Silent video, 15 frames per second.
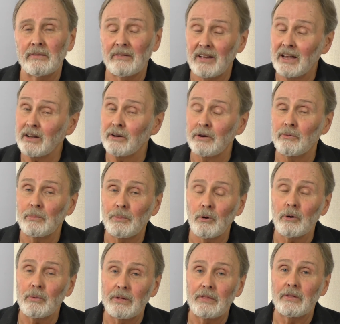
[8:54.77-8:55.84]
If they've got a good
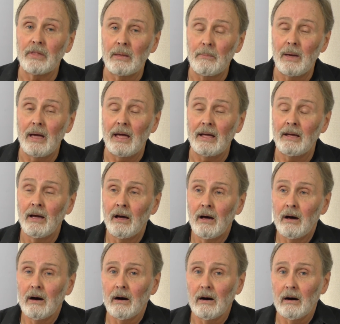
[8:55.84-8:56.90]
rapport with you, they may.
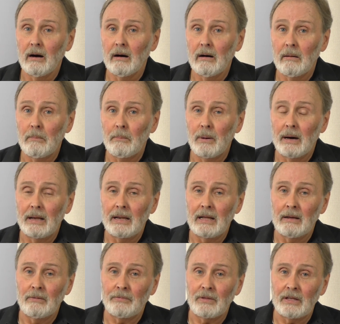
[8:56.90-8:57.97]
But
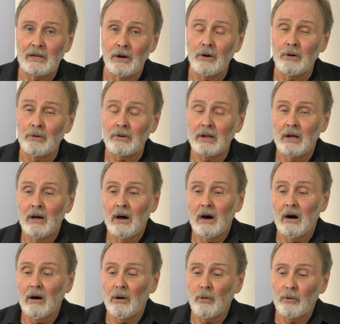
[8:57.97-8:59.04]
if they don't,
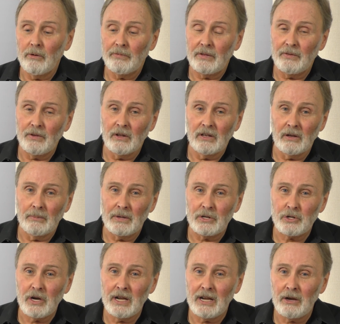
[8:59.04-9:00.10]
or if they feel a little bit
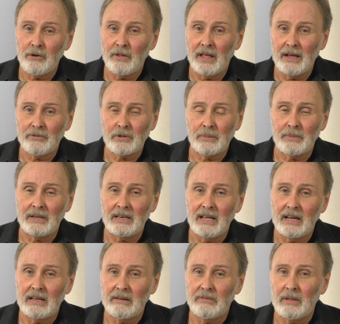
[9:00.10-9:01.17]
shaky or they have something
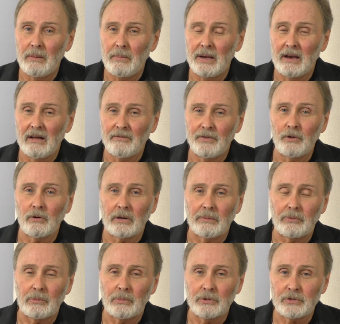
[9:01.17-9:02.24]
negative, they may not feel
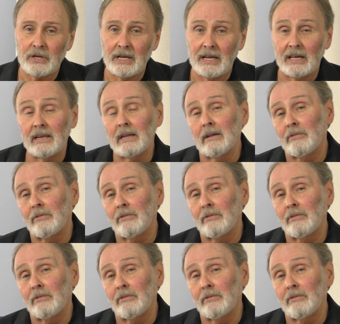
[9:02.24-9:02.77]
comfortable saying it.